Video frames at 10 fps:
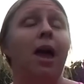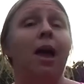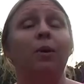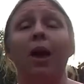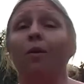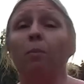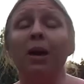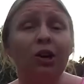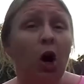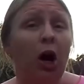and we have a
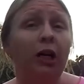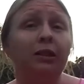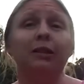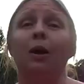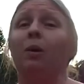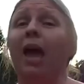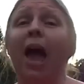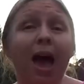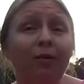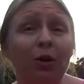big garden and we
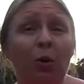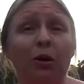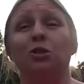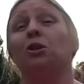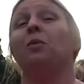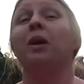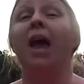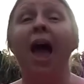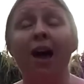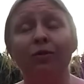have an orchard and we
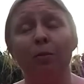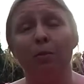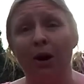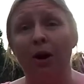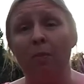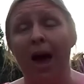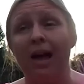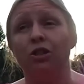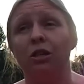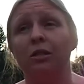have the berry
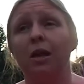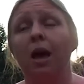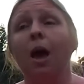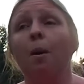patches.